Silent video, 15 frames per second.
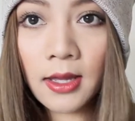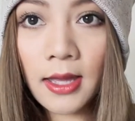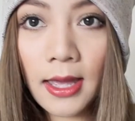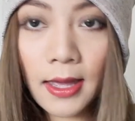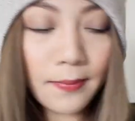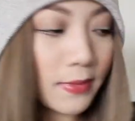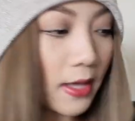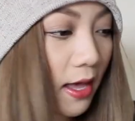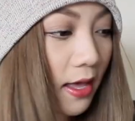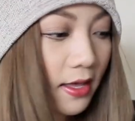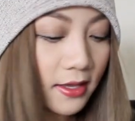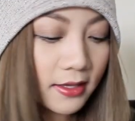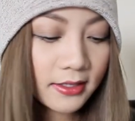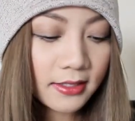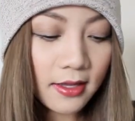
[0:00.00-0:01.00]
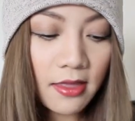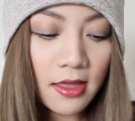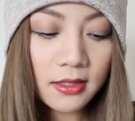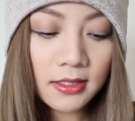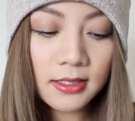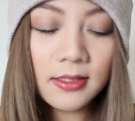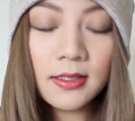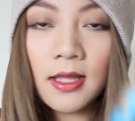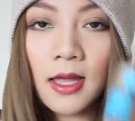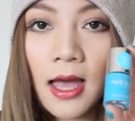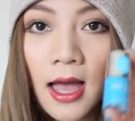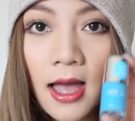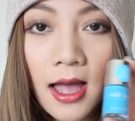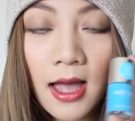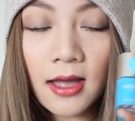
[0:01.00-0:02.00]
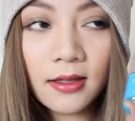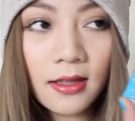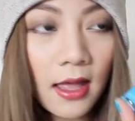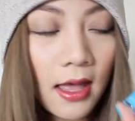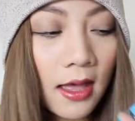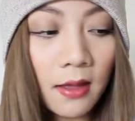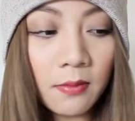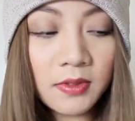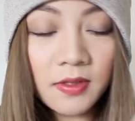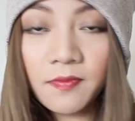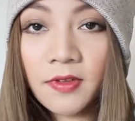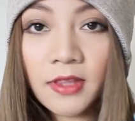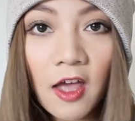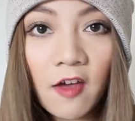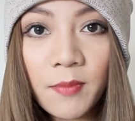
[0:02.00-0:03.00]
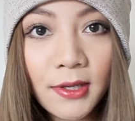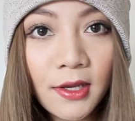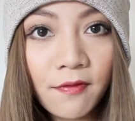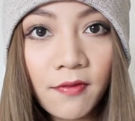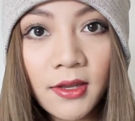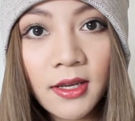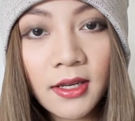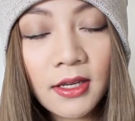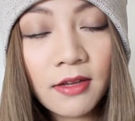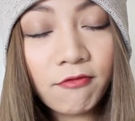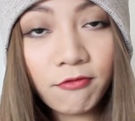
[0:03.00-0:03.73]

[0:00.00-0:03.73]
Yeah, so that's something that I've been loving.